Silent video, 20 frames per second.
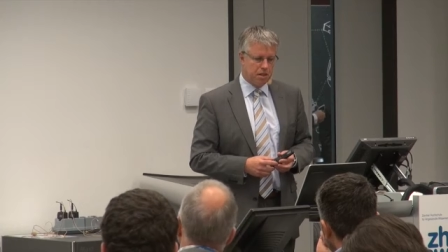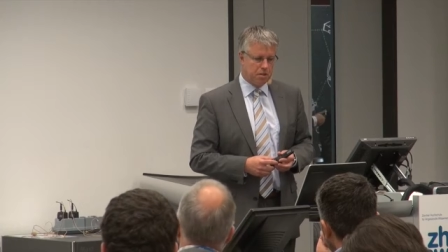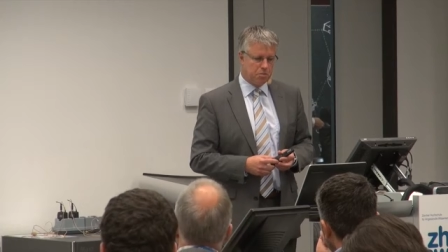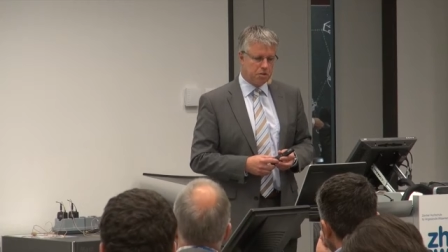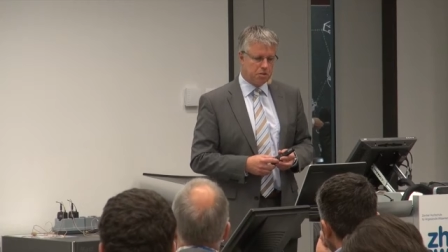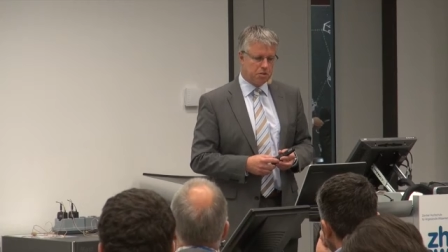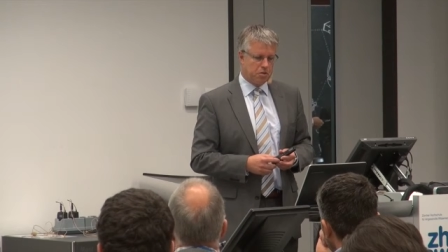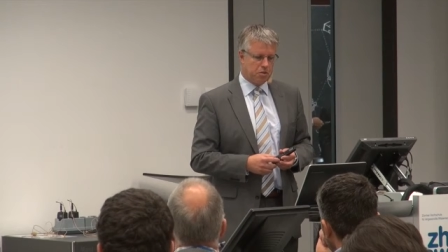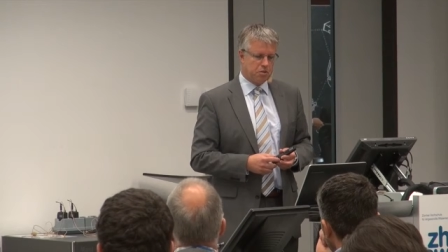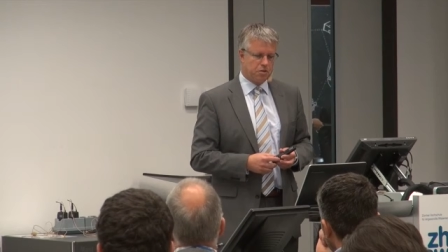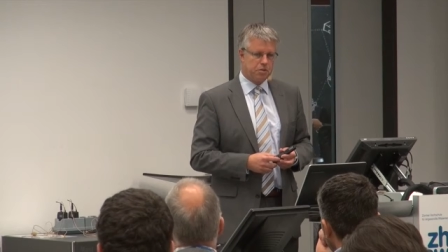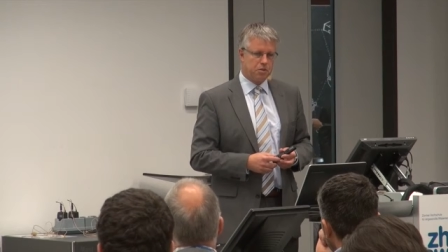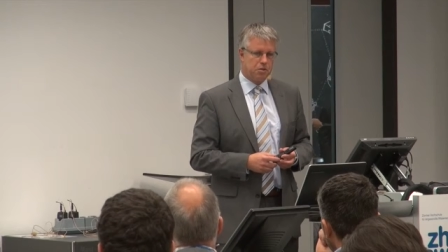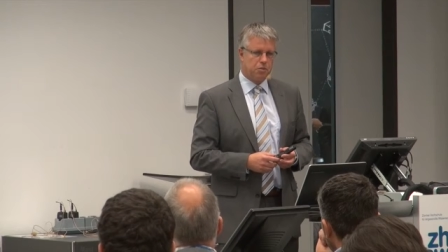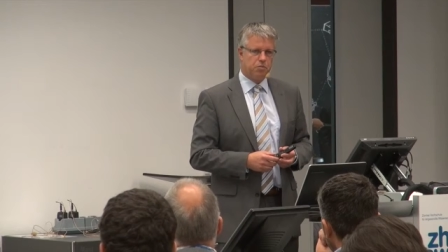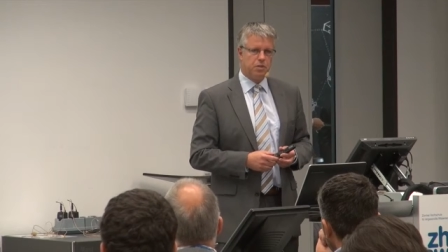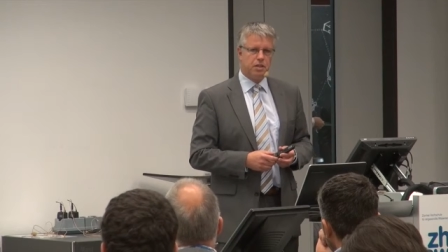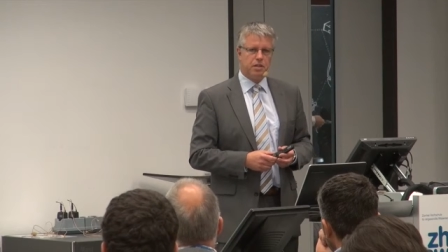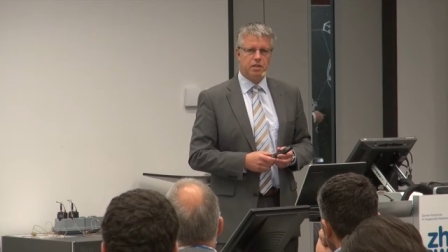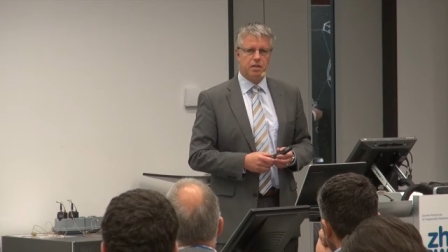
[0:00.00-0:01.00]
but
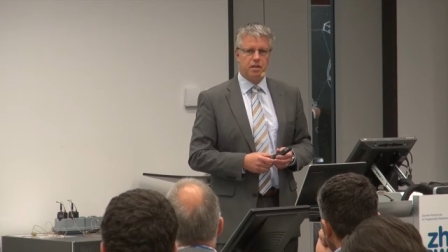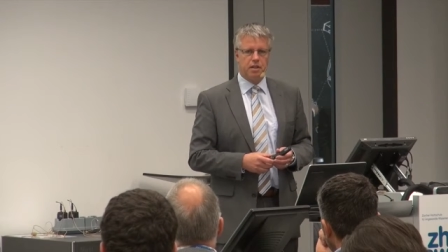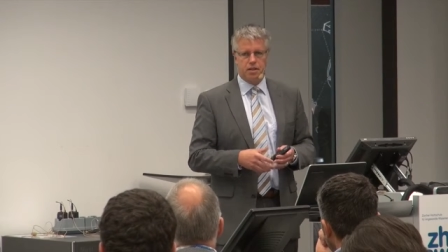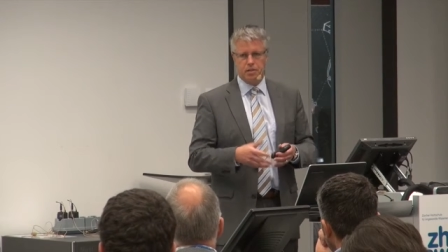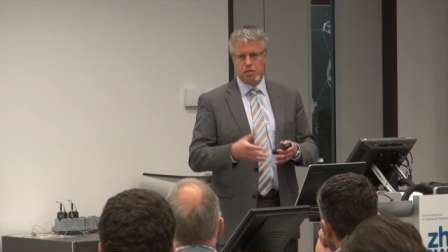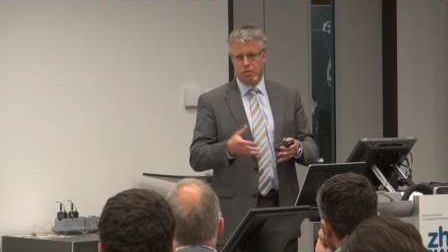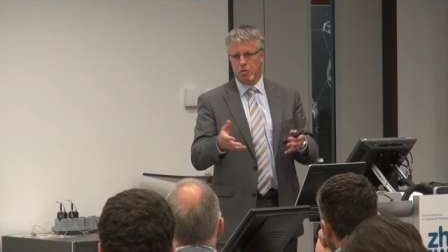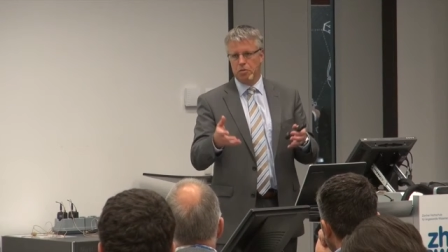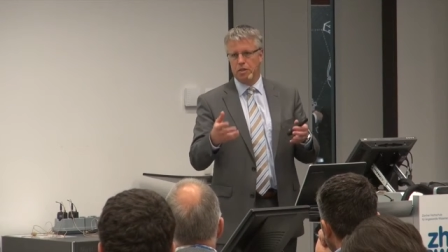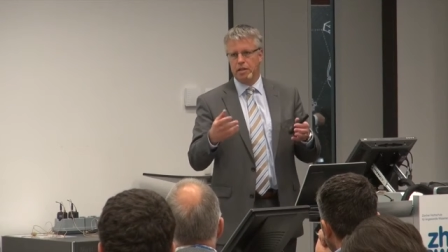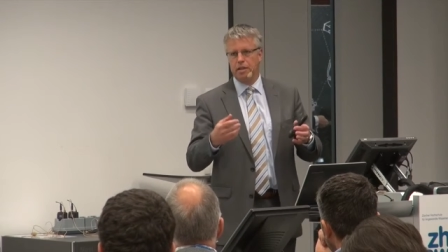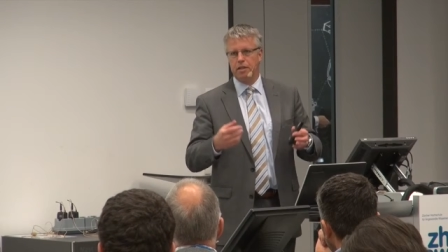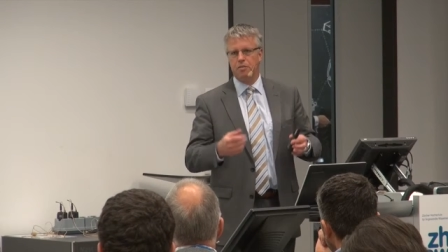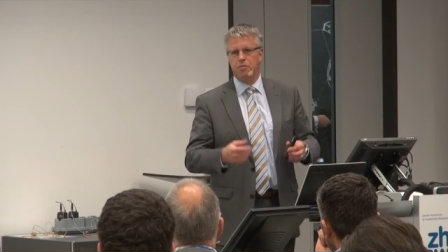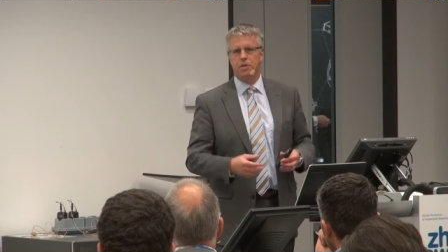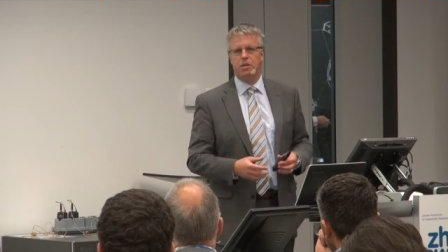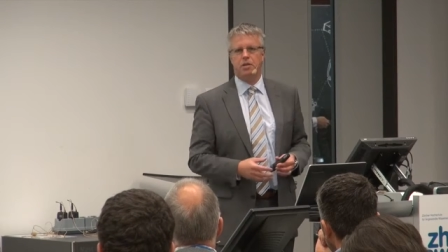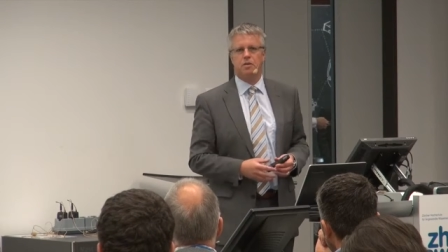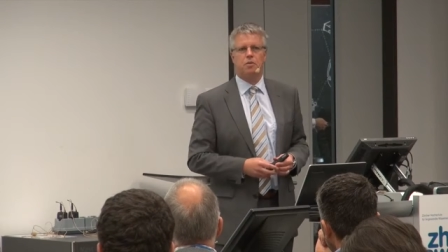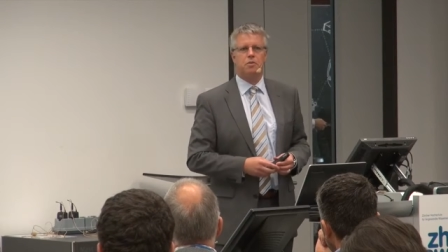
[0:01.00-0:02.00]
also as today
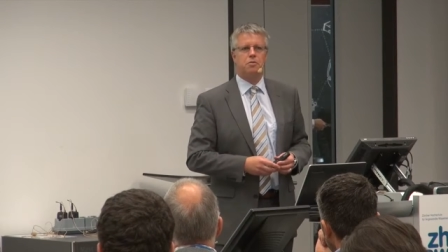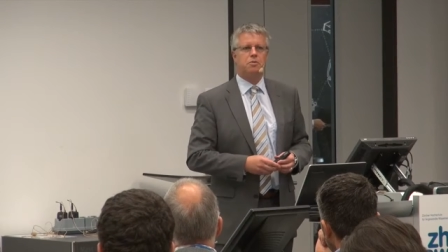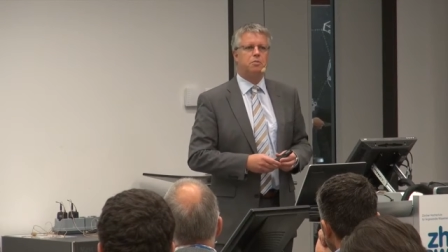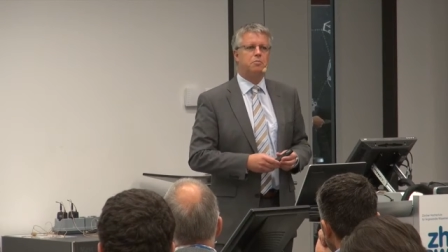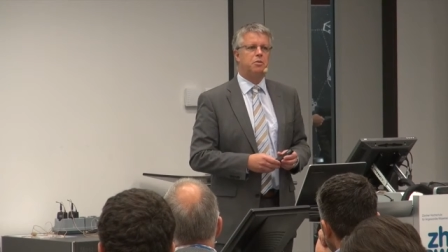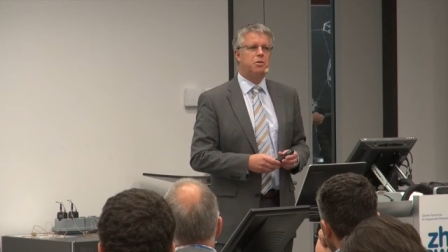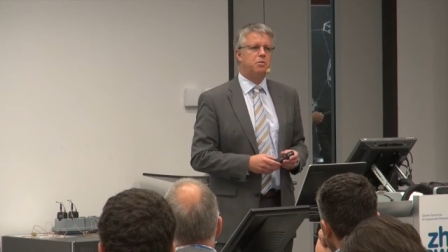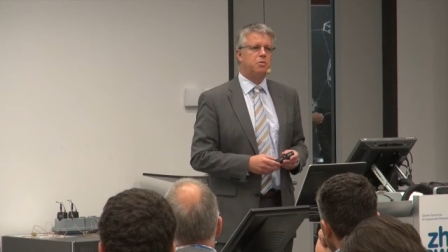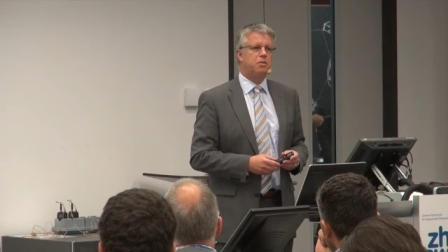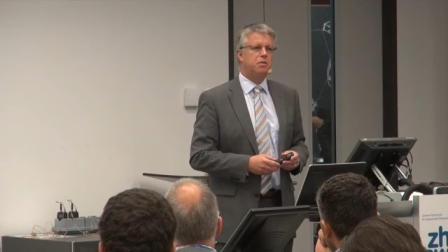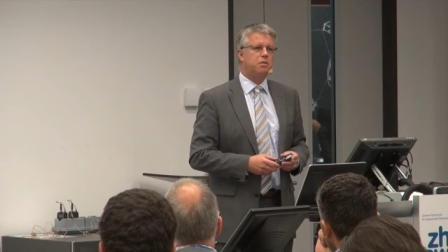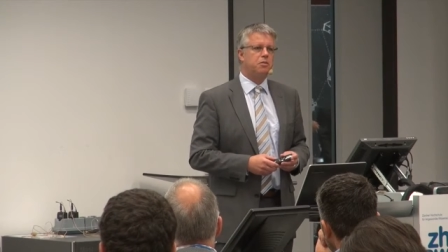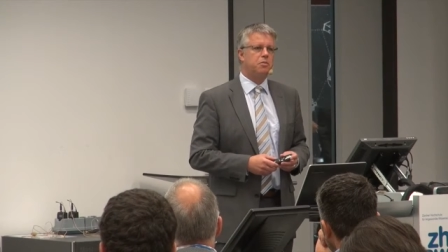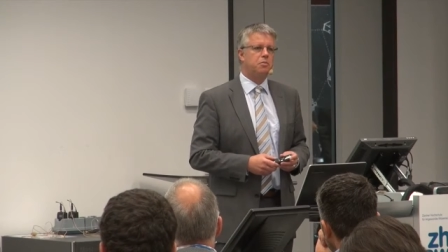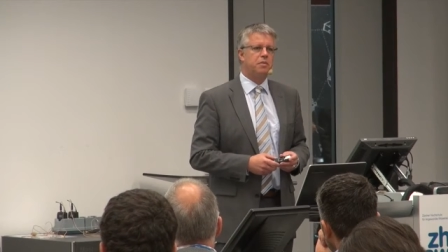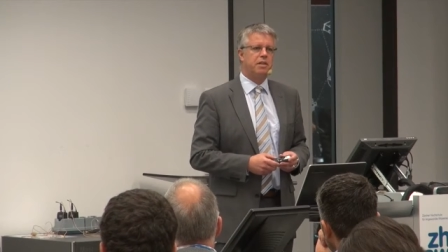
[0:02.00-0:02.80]
we are contributing to